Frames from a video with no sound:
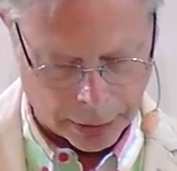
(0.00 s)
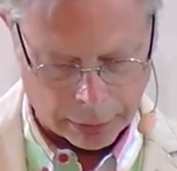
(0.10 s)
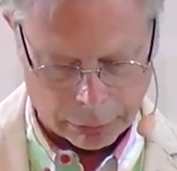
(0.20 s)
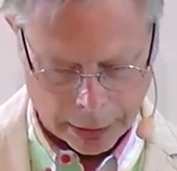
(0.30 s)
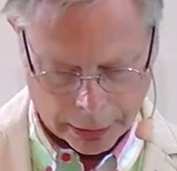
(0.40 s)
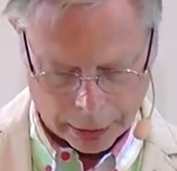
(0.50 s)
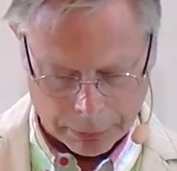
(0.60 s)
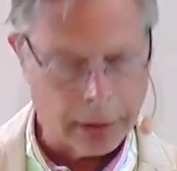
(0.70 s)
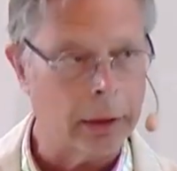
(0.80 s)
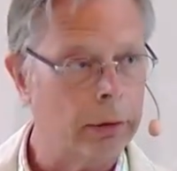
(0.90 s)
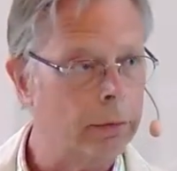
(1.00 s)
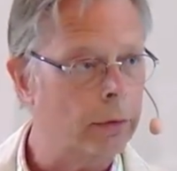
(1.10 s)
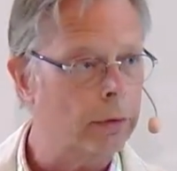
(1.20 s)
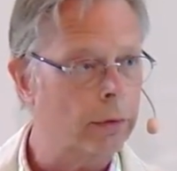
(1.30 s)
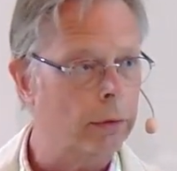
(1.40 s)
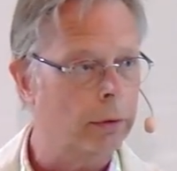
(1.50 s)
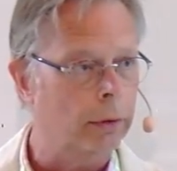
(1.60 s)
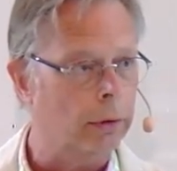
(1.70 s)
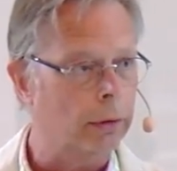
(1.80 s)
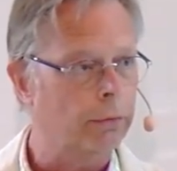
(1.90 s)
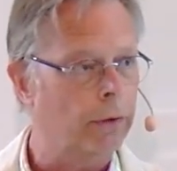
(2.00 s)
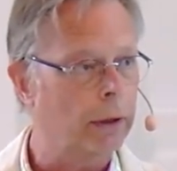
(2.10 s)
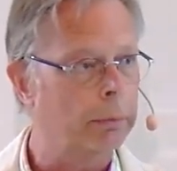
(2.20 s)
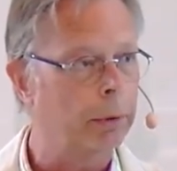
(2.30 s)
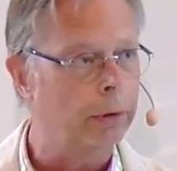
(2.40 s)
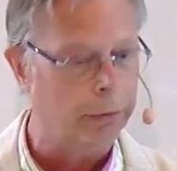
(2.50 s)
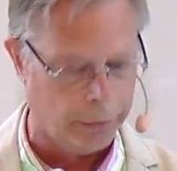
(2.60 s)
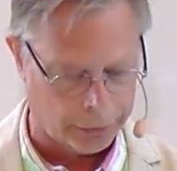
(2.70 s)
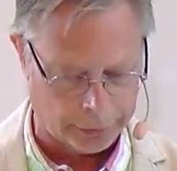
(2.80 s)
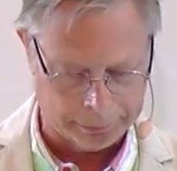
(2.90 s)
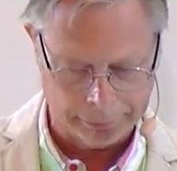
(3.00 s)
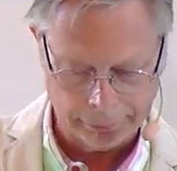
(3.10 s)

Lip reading: and welcome the head of the Studierådet, Philip Lundqvist.